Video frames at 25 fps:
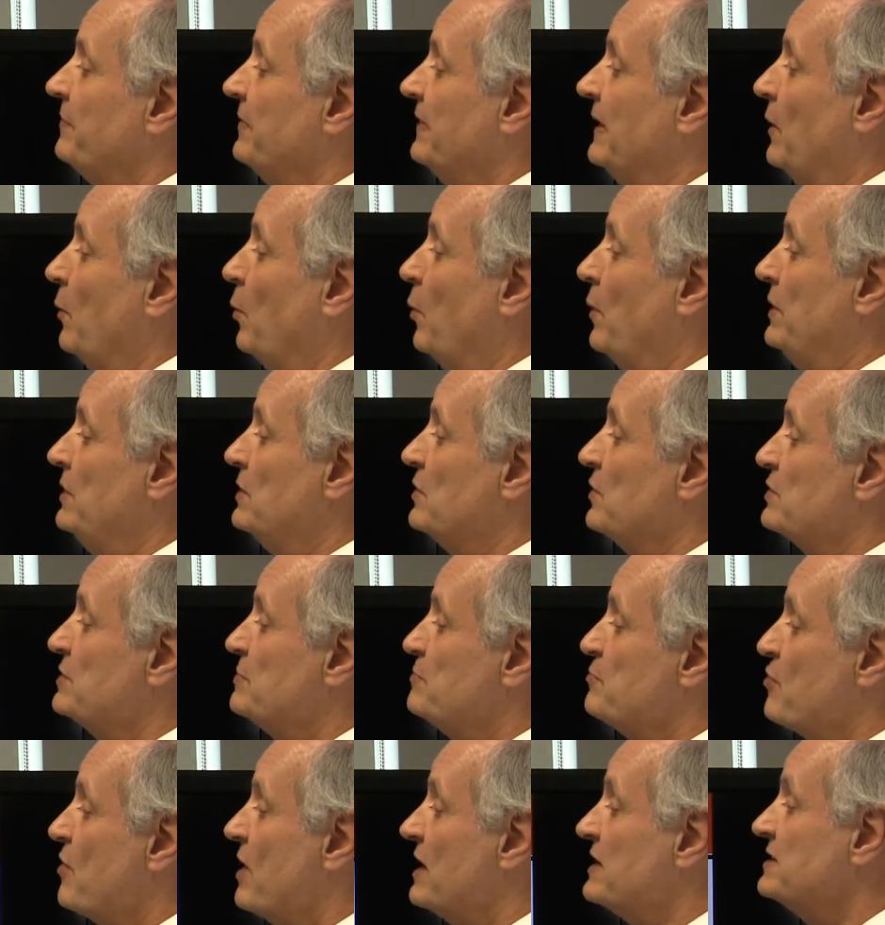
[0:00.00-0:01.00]
The Windows
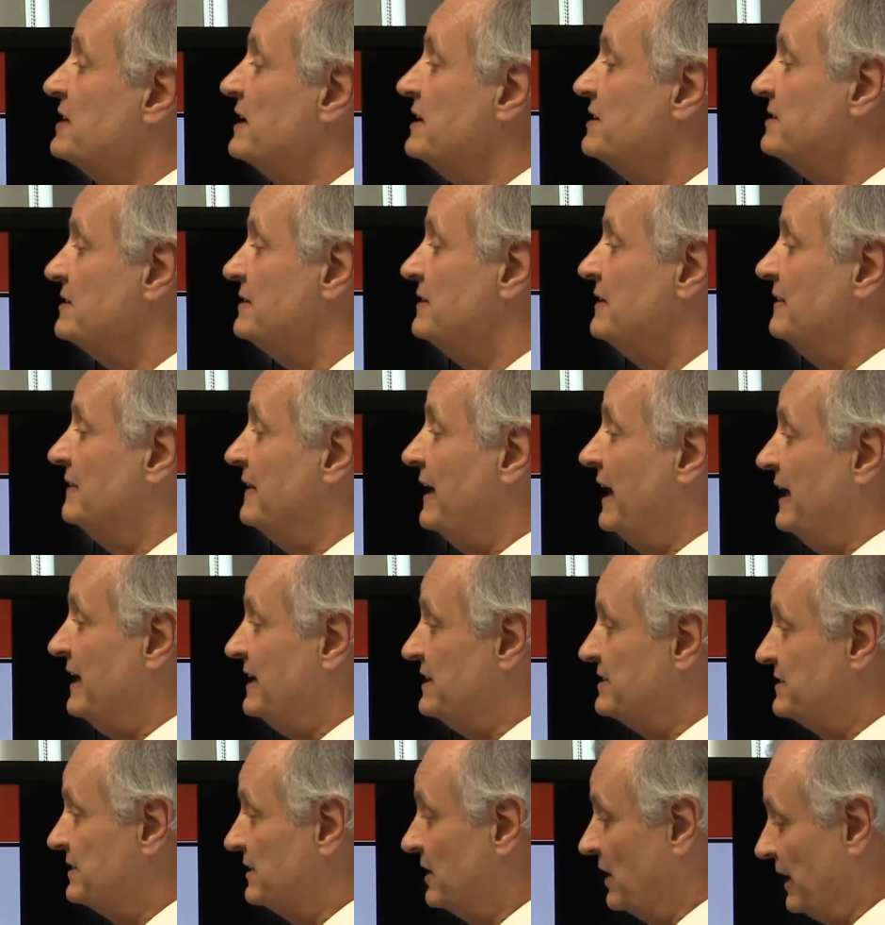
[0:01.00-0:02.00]
process that
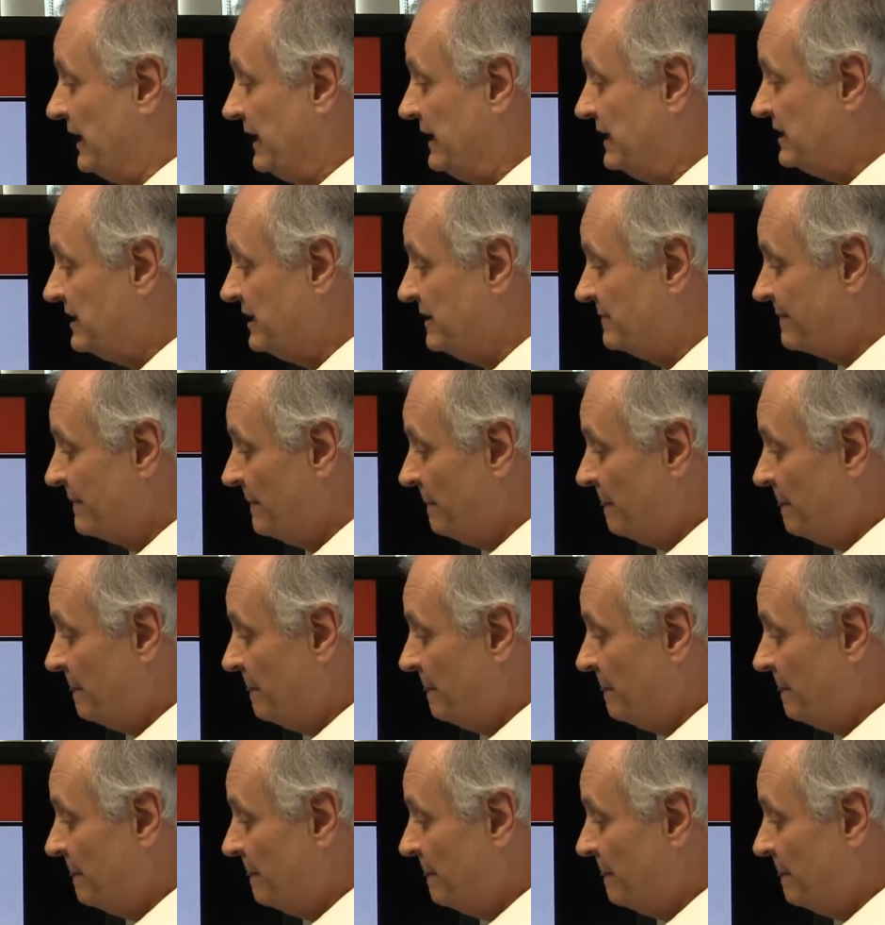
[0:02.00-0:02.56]
is linked